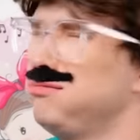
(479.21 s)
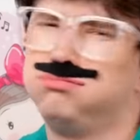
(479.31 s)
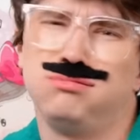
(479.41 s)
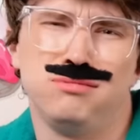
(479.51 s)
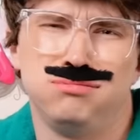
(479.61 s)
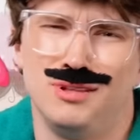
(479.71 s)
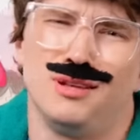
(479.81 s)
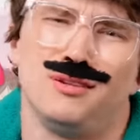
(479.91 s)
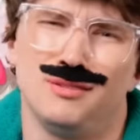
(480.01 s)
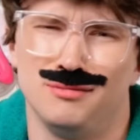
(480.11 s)
You're
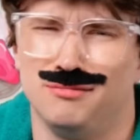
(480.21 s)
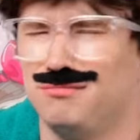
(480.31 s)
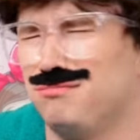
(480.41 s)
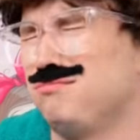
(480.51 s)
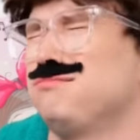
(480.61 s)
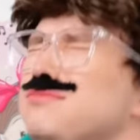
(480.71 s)
seeing this, right?